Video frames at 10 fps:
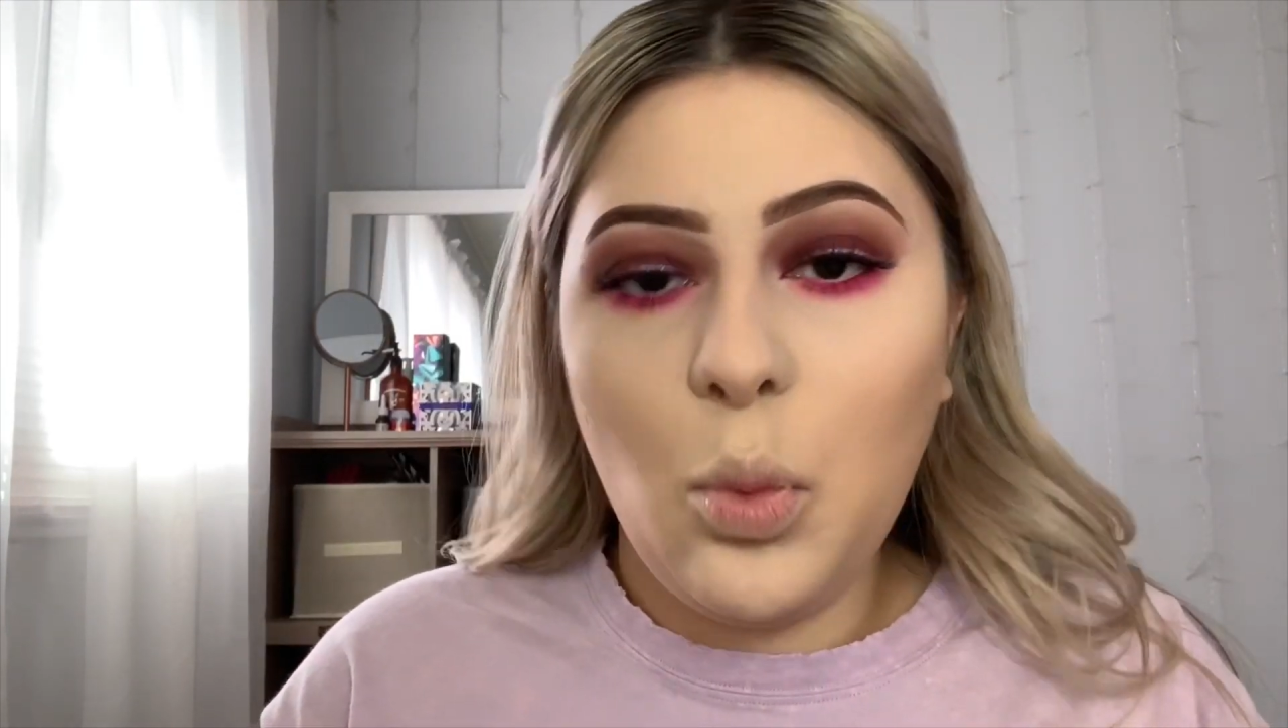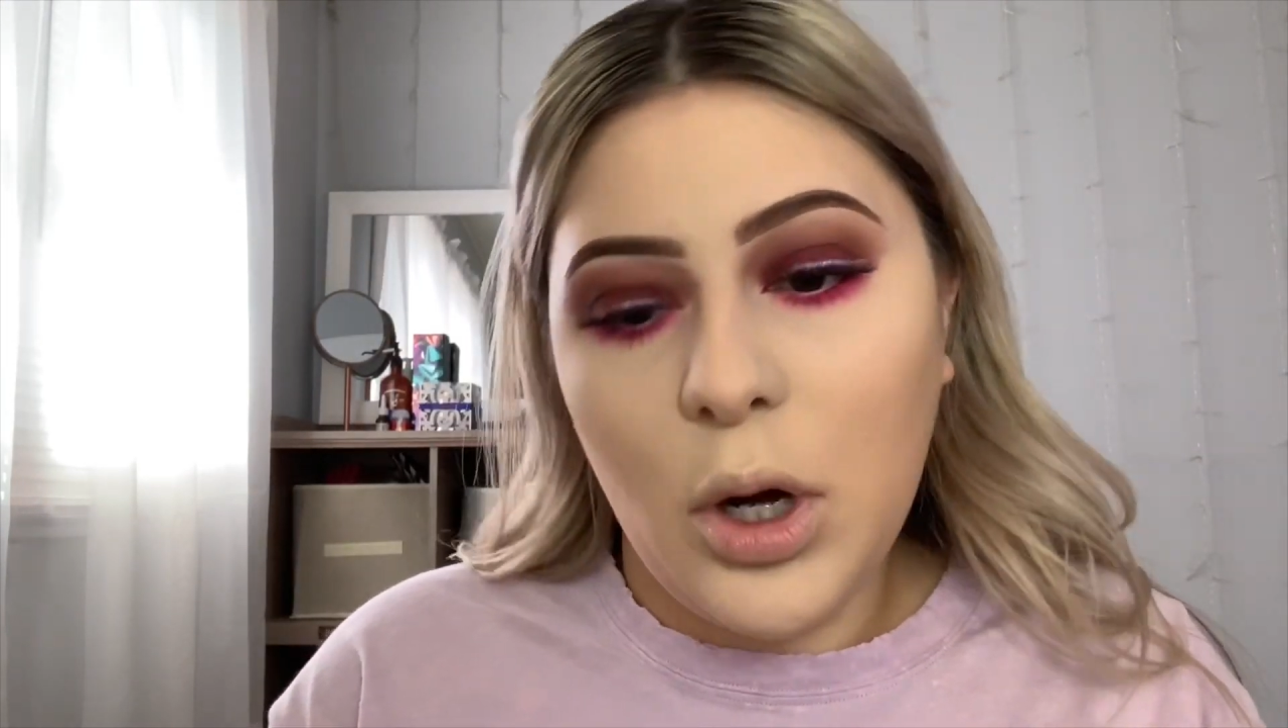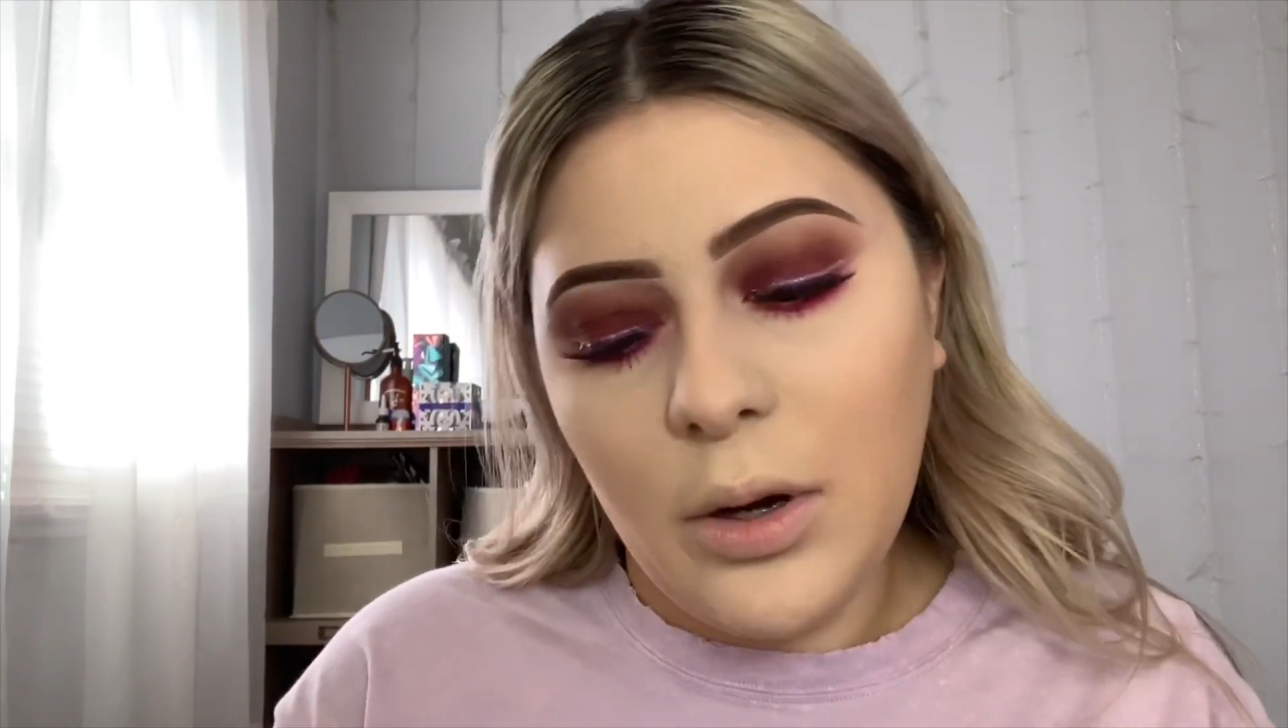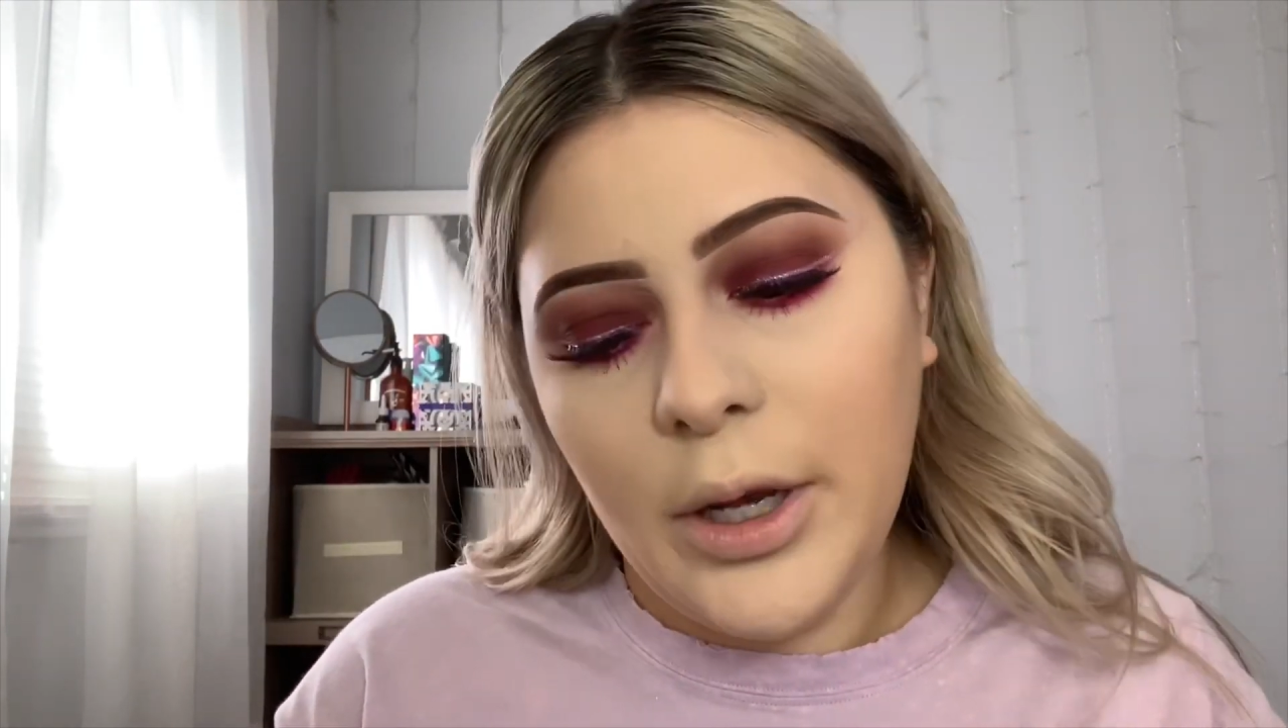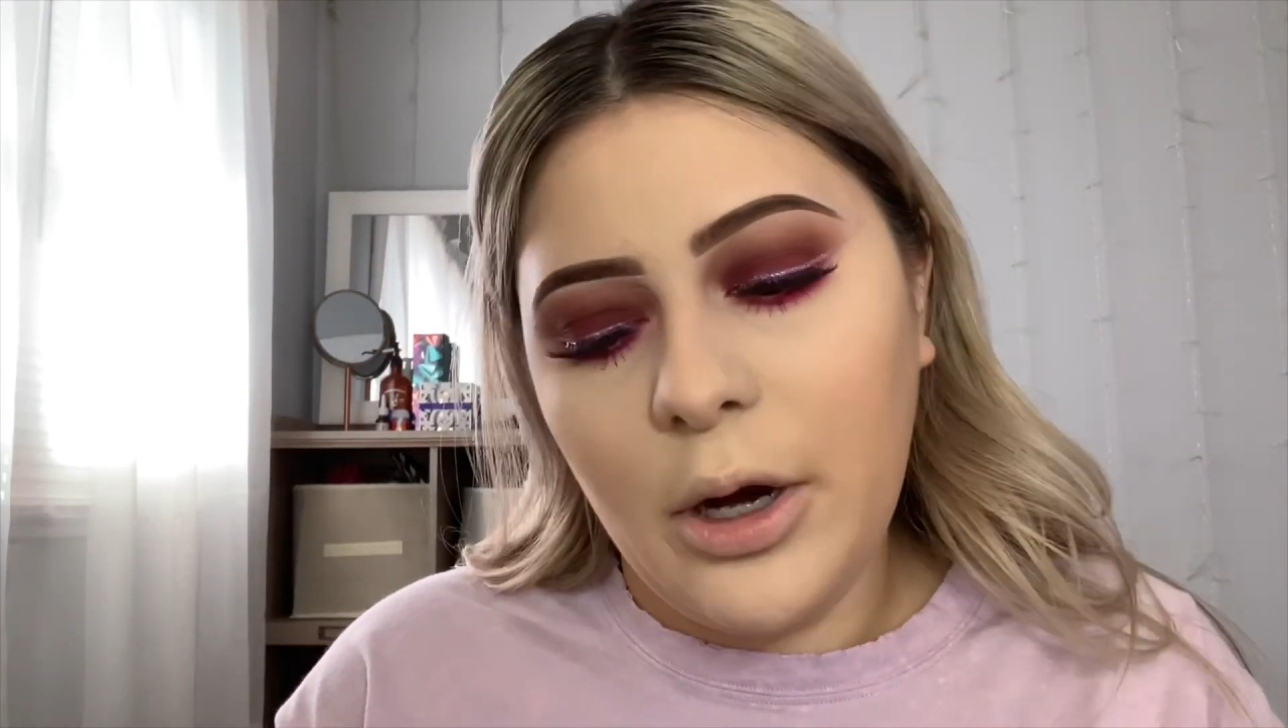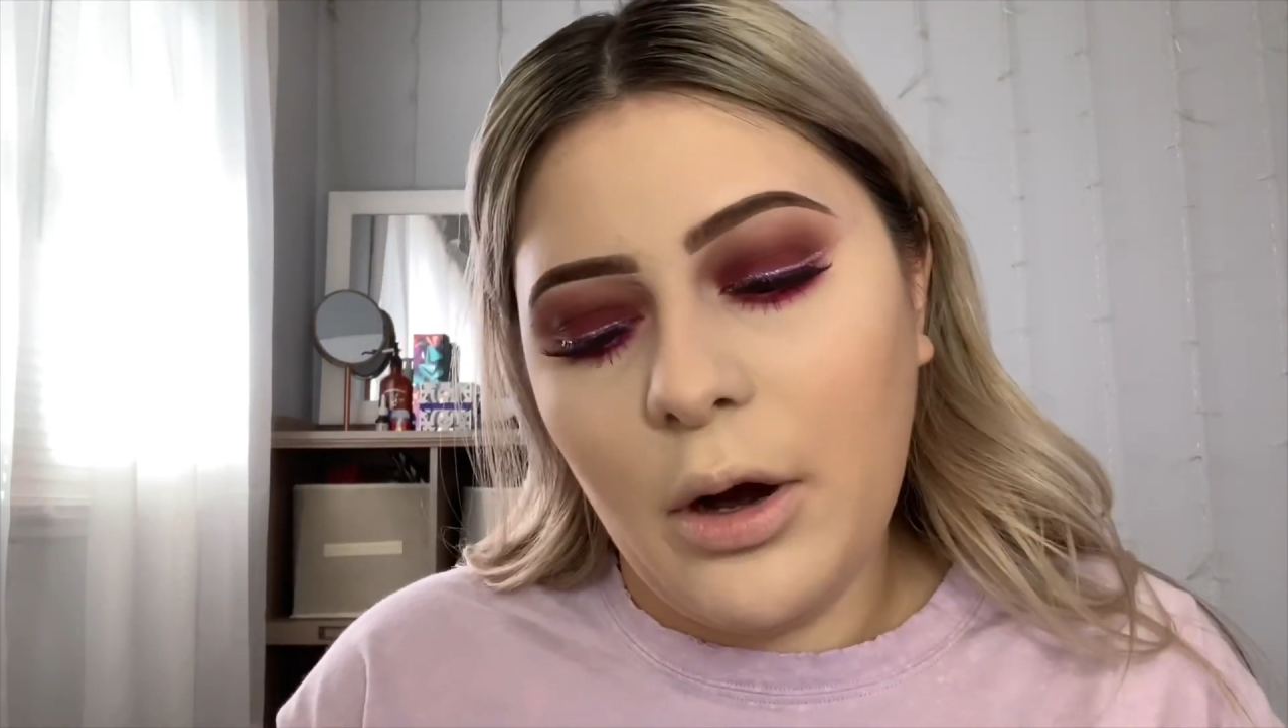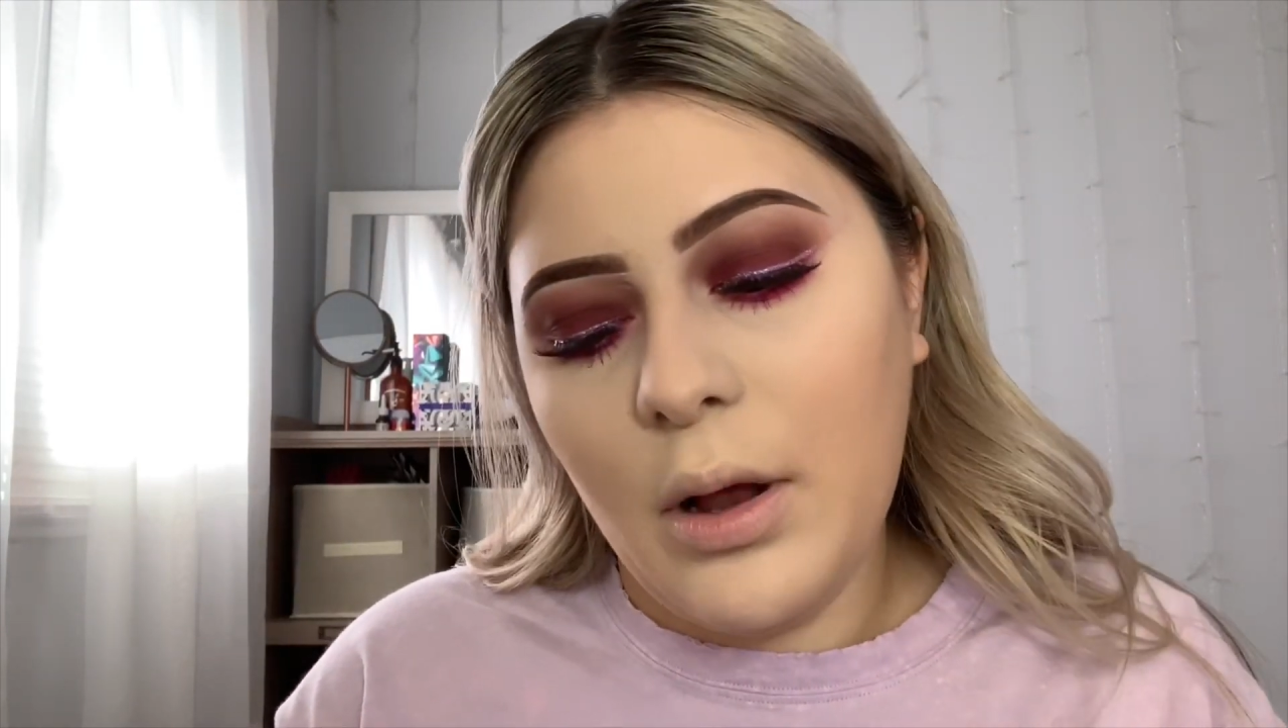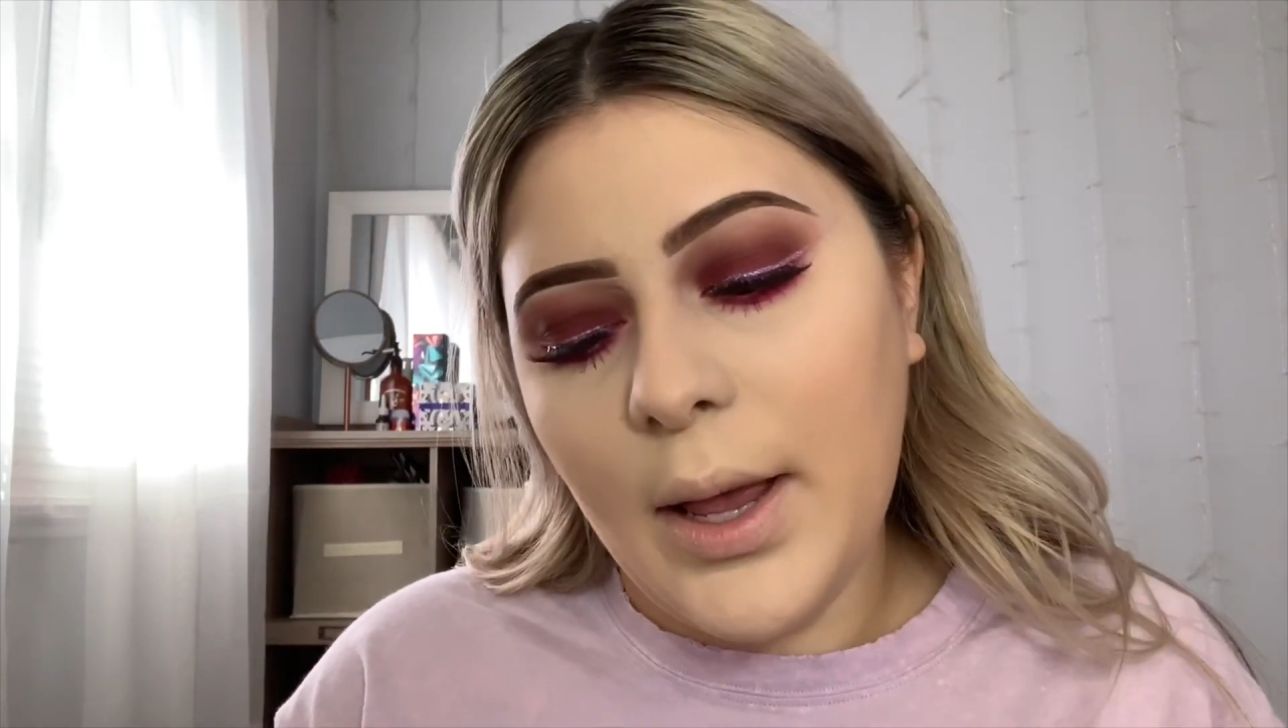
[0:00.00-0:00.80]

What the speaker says: worry, girl.